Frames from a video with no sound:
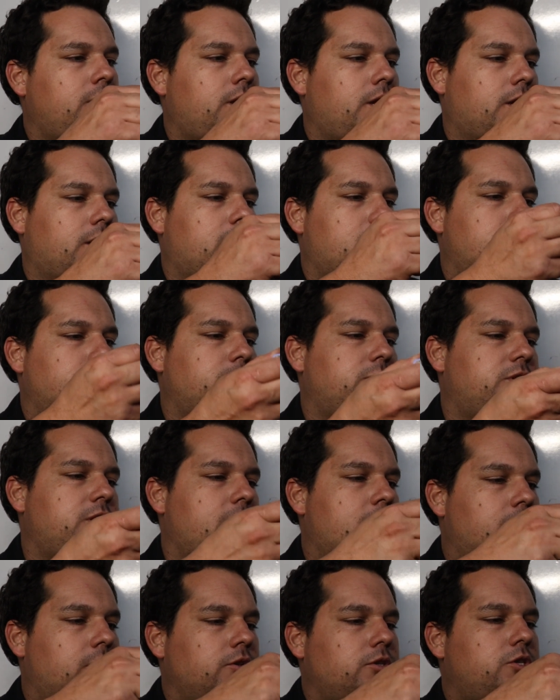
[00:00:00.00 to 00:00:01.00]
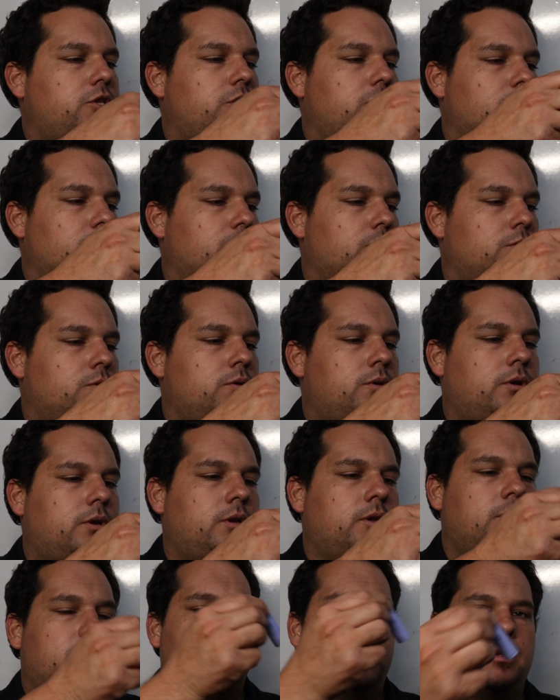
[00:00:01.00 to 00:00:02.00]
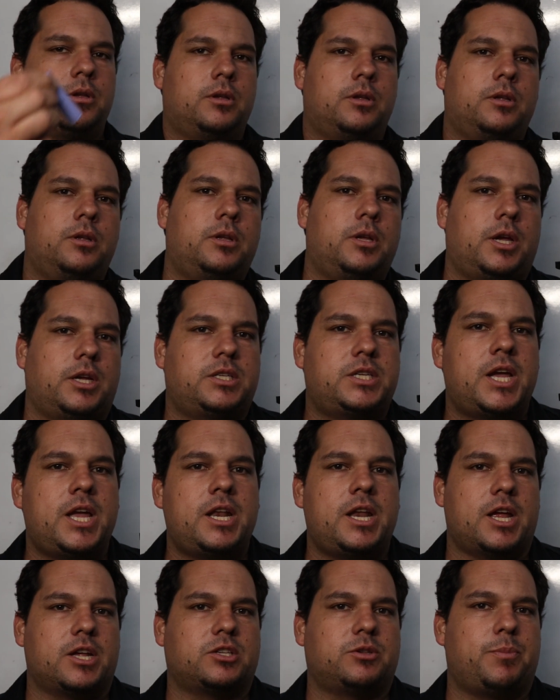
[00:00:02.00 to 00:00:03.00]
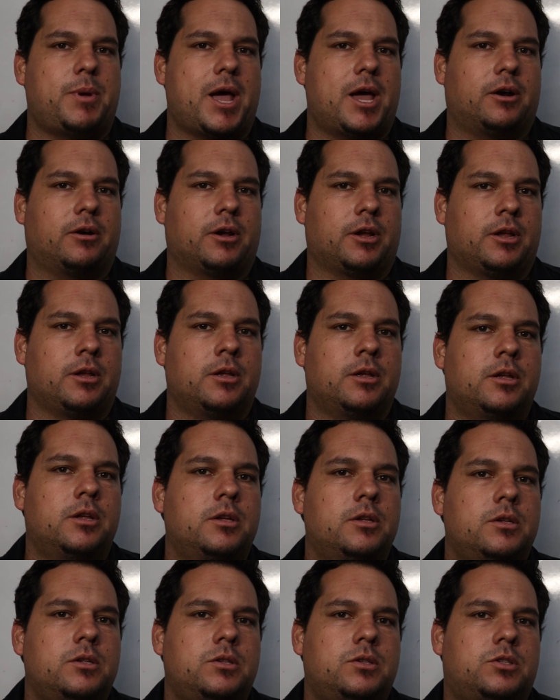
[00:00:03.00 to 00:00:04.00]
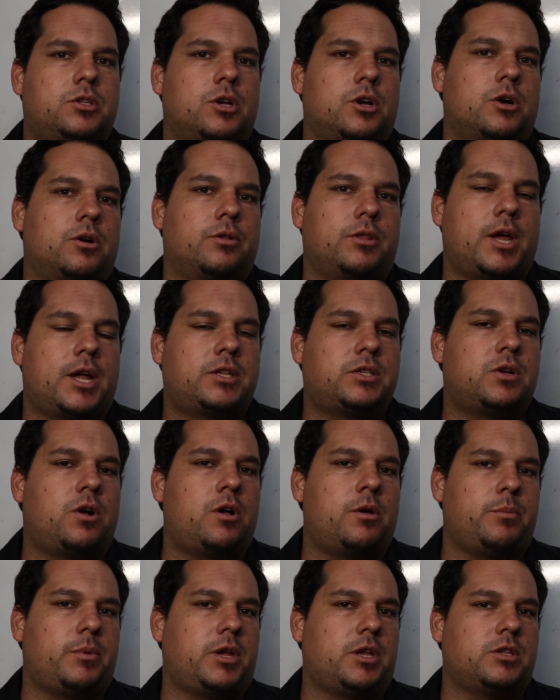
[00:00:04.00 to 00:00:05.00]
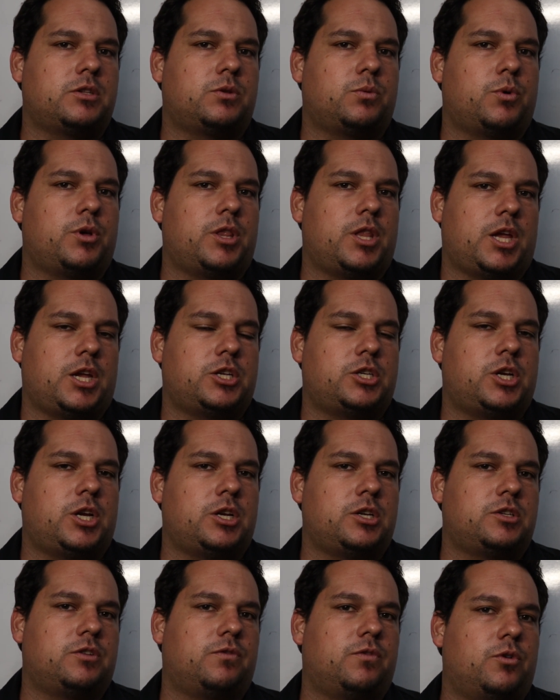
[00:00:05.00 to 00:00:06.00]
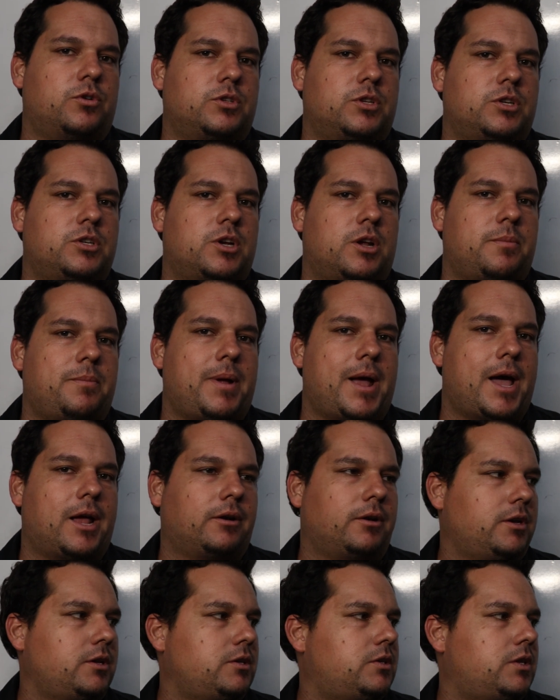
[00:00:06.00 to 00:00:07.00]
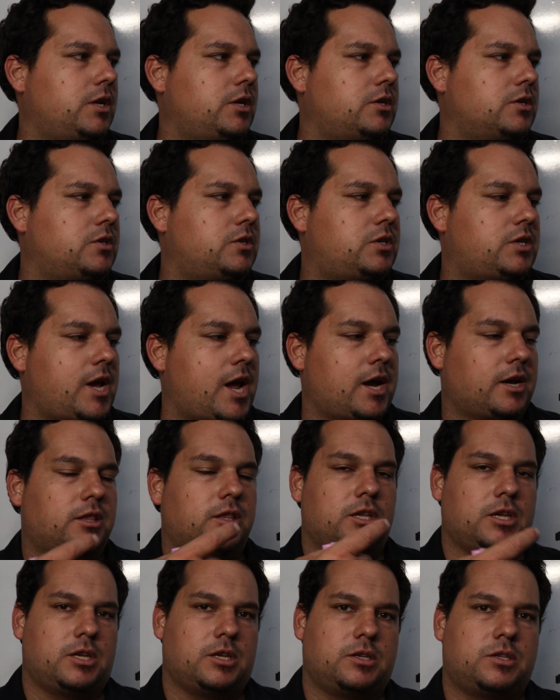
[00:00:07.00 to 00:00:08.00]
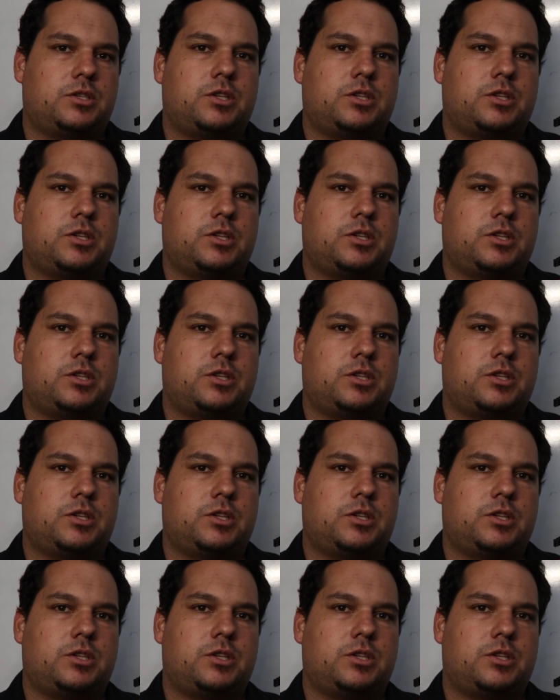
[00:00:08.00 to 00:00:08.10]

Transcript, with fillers: it comes down to a 10S battery. So that's all it means when they change the voltage on batteries. They just stack the